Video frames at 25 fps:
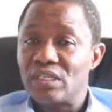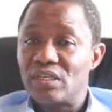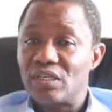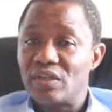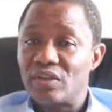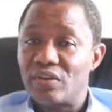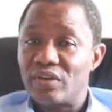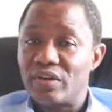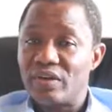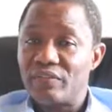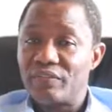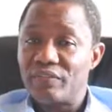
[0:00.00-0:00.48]

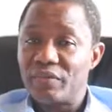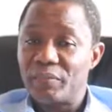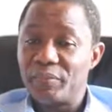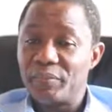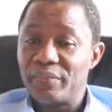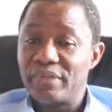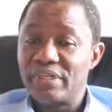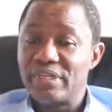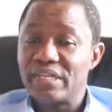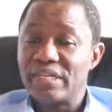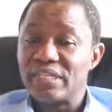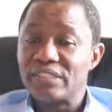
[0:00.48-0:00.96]
No, for
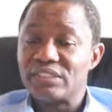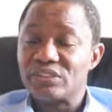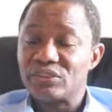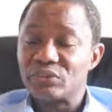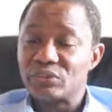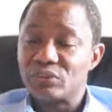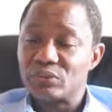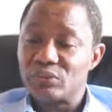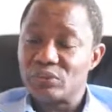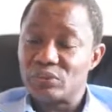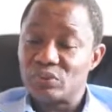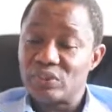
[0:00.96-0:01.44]
me,
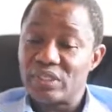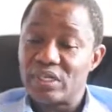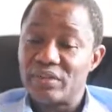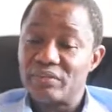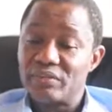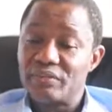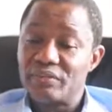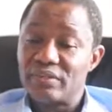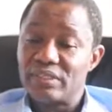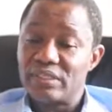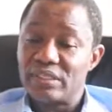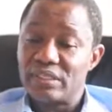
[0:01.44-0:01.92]
to
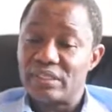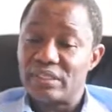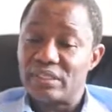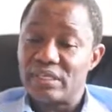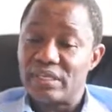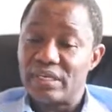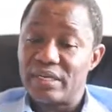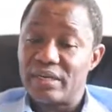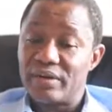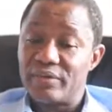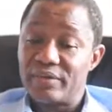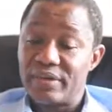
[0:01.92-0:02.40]
have a
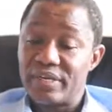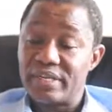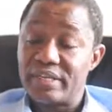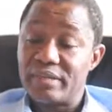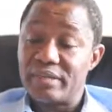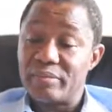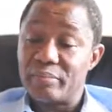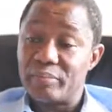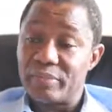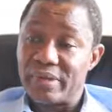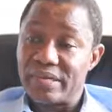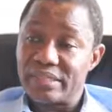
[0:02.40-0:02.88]
great
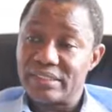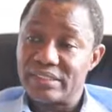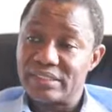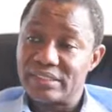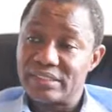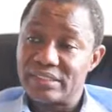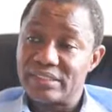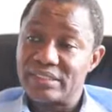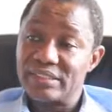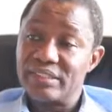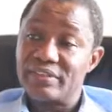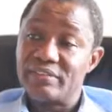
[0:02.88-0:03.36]
impact,
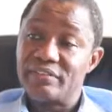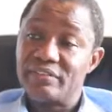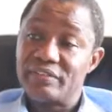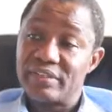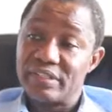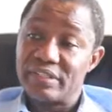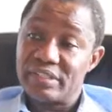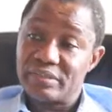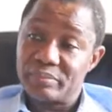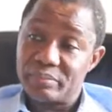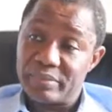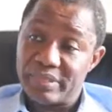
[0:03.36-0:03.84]
in the
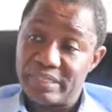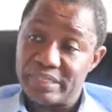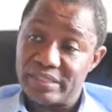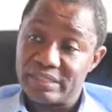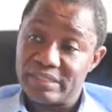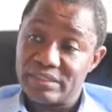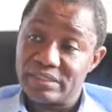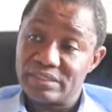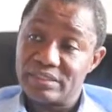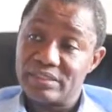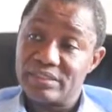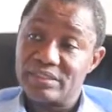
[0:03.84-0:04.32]
first
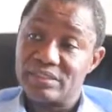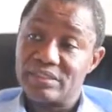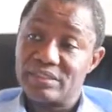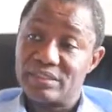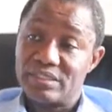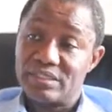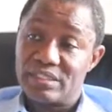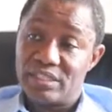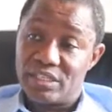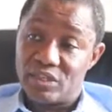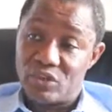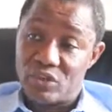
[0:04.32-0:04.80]
place,
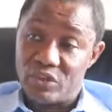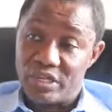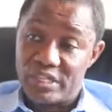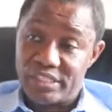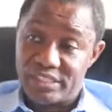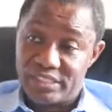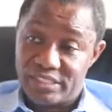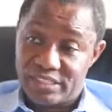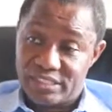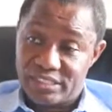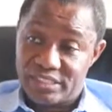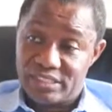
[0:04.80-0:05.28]
the
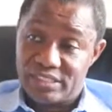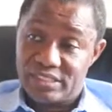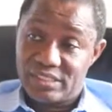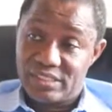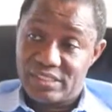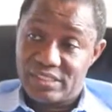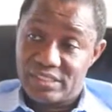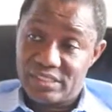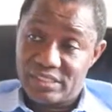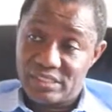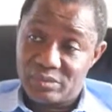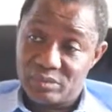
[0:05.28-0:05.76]
knowledge.
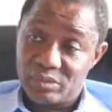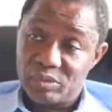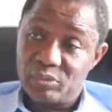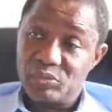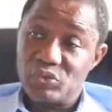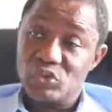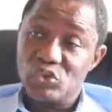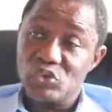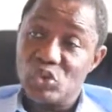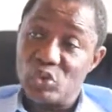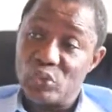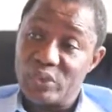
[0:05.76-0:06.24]

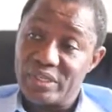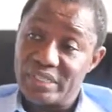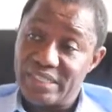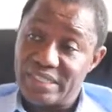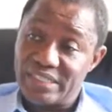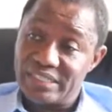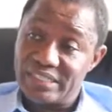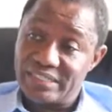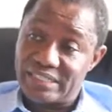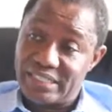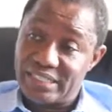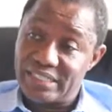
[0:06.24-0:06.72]
People knowing
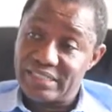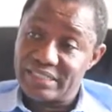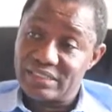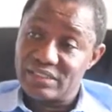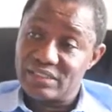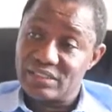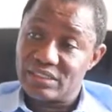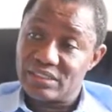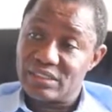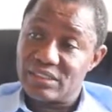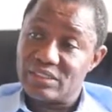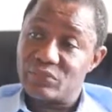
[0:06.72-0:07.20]
that, yes,
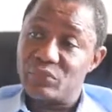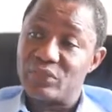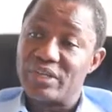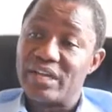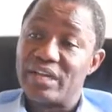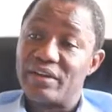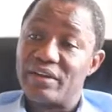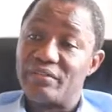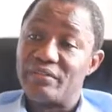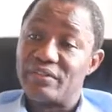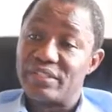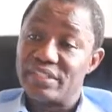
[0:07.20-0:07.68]
we
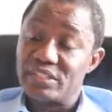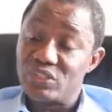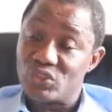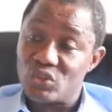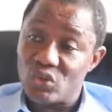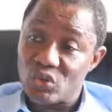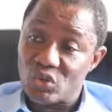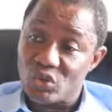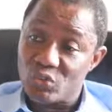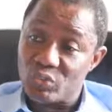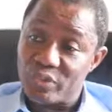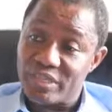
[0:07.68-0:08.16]
have these
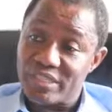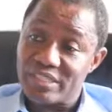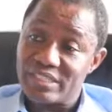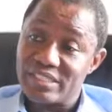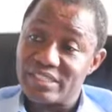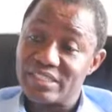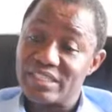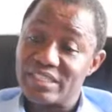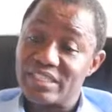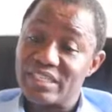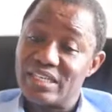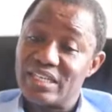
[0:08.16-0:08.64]

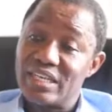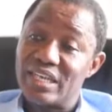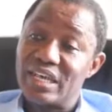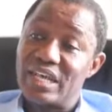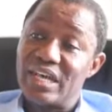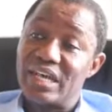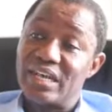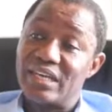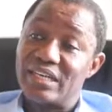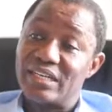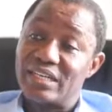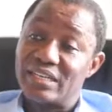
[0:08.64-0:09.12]
documents
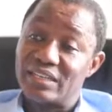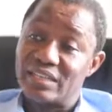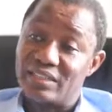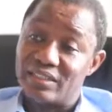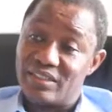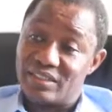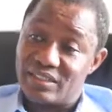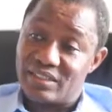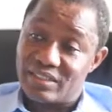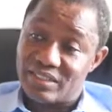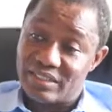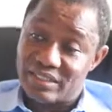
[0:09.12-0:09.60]
and
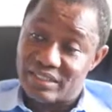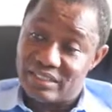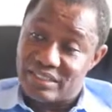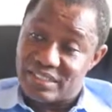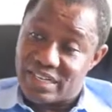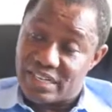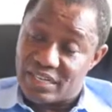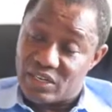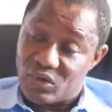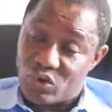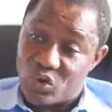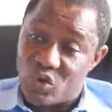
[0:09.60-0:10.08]
these
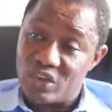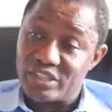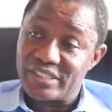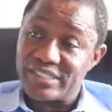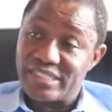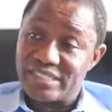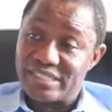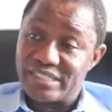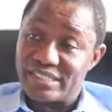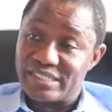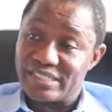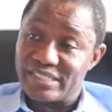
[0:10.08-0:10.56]
are the
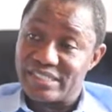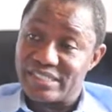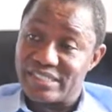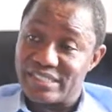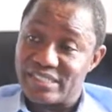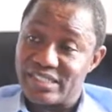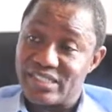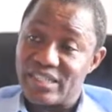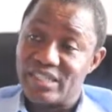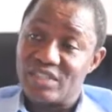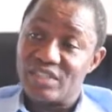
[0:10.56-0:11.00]
contents.